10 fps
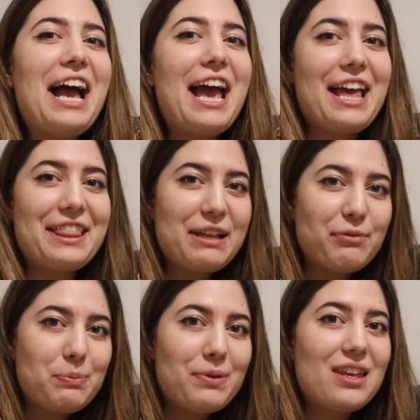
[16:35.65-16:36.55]
and that
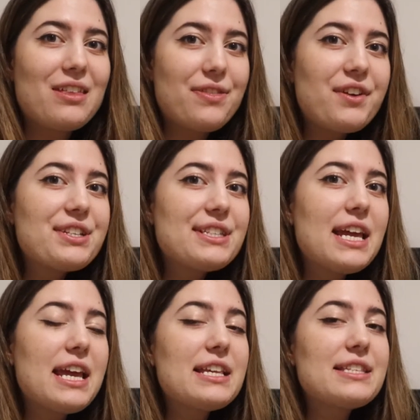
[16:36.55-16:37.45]
would be
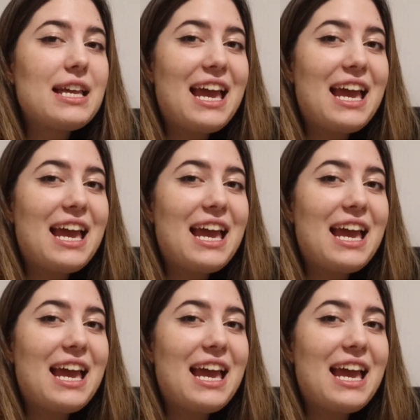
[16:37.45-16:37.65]
Thursdays